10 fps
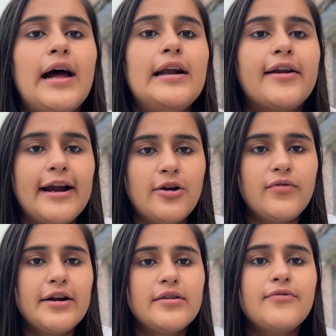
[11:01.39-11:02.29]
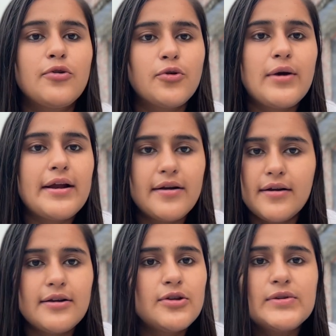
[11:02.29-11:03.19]
I'll try to find the photo and
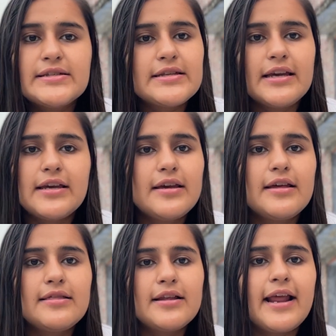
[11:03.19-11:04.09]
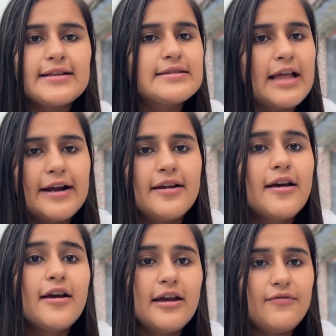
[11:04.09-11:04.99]
you'll see in the next slide
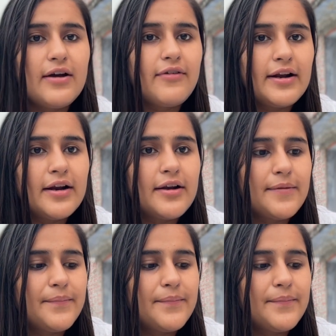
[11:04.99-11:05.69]
if I find it.